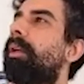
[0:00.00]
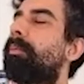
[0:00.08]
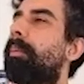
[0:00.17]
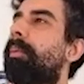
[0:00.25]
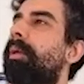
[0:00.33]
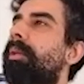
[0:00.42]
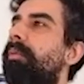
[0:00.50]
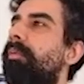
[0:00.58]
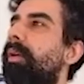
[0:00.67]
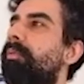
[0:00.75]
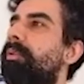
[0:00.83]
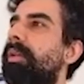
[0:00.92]
remember even when
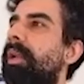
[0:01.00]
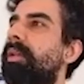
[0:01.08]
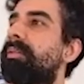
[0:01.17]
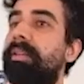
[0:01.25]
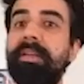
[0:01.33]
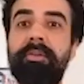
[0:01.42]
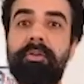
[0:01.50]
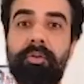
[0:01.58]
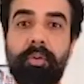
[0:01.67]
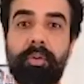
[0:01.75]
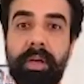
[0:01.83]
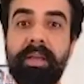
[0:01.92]
I was in
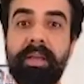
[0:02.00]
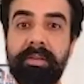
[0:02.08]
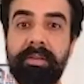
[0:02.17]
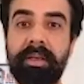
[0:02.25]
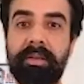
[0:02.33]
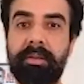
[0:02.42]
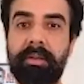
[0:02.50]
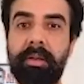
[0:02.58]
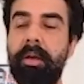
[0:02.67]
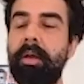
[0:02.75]
class sixth.